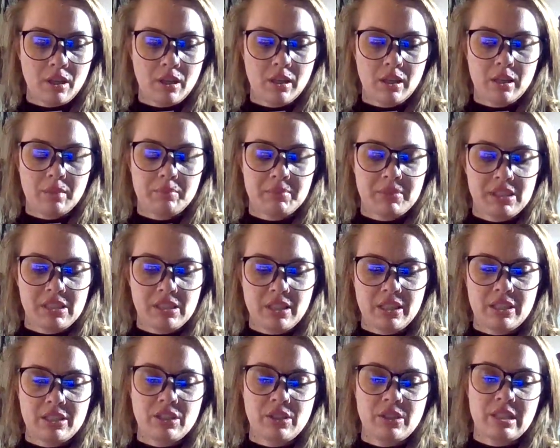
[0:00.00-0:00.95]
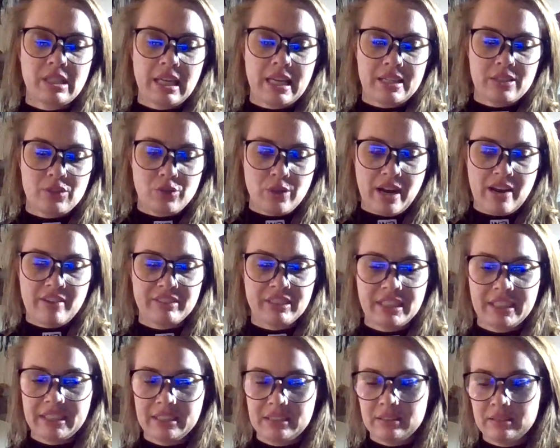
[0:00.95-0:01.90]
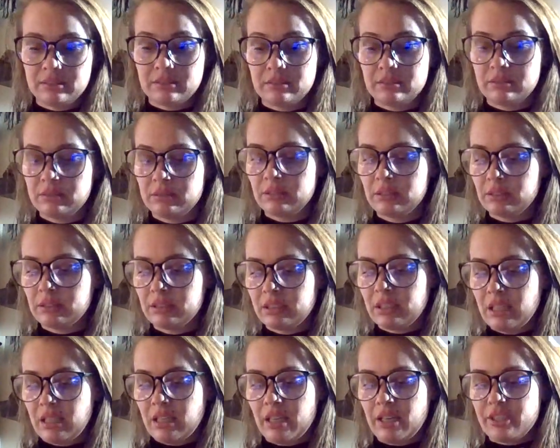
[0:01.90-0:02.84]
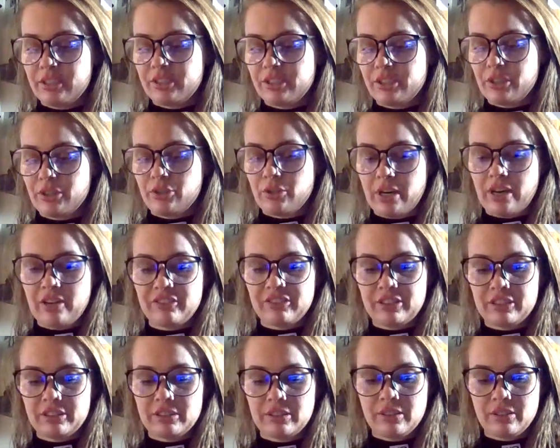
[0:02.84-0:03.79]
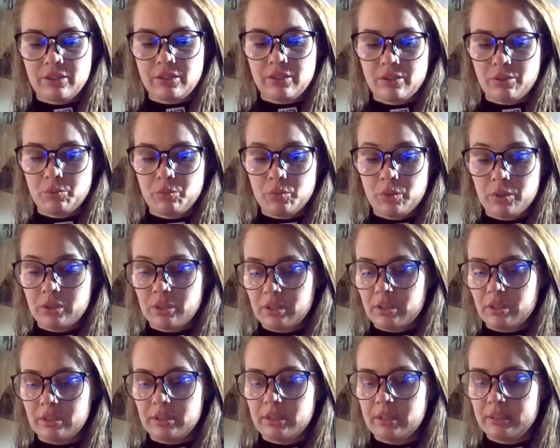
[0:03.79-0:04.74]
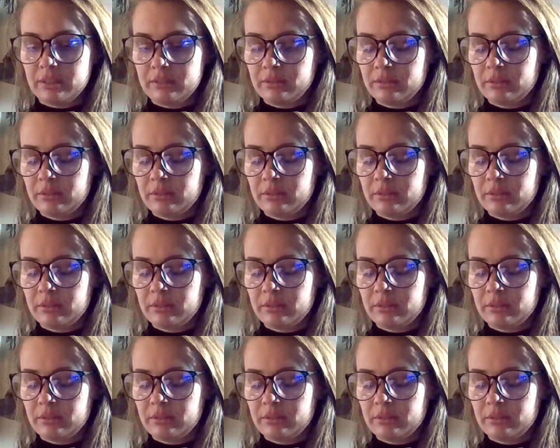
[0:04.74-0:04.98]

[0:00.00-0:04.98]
Um, this could also indicate traveling I just heard travel the world.